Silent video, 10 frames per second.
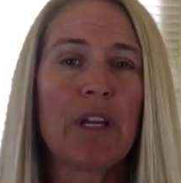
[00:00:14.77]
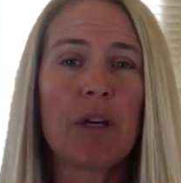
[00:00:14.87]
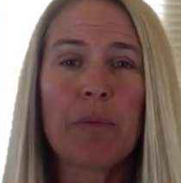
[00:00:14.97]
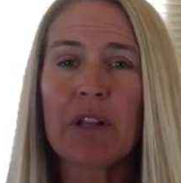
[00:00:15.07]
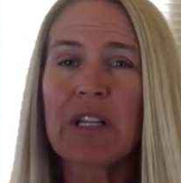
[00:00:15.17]
the
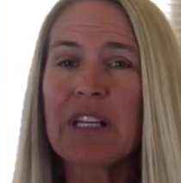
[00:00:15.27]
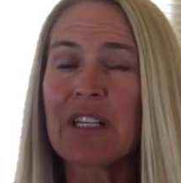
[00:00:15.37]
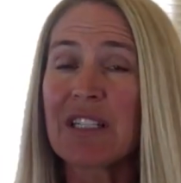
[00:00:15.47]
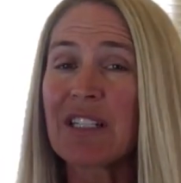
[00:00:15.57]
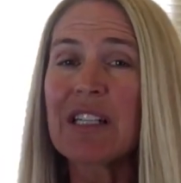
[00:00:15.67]

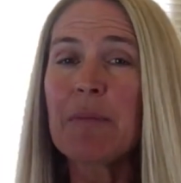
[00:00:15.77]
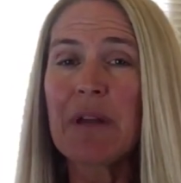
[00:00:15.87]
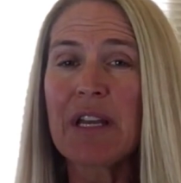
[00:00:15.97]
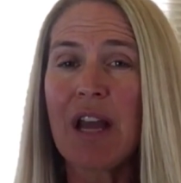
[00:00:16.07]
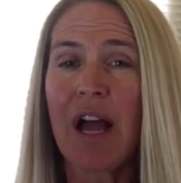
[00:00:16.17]
inability to
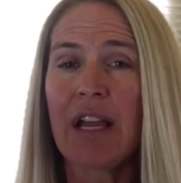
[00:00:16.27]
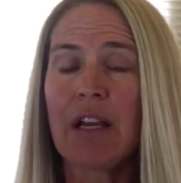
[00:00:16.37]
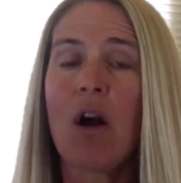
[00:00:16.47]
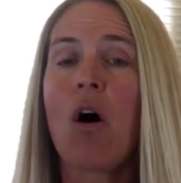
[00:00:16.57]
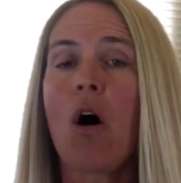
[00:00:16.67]
sleep at
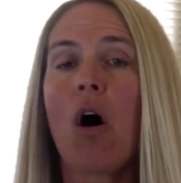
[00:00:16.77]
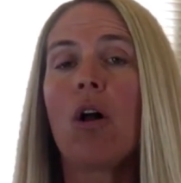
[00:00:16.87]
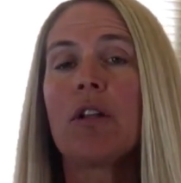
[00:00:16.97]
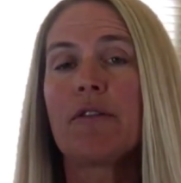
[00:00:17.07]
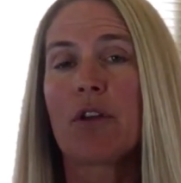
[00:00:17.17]
night,
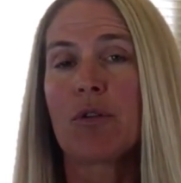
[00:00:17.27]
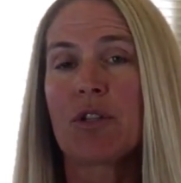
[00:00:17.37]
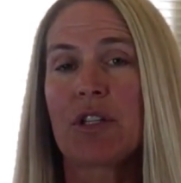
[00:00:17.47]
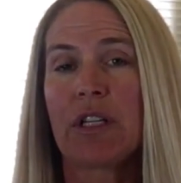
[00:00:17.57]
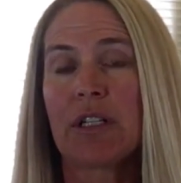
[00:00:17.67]
all of
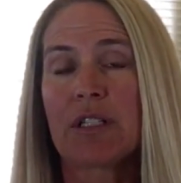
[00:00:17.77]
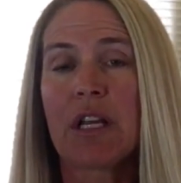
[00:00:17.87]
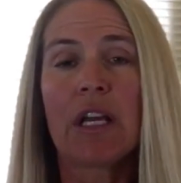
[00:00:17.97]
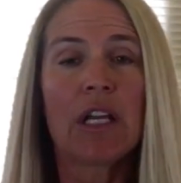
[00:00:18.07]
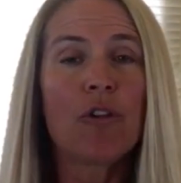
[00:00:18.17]
those things.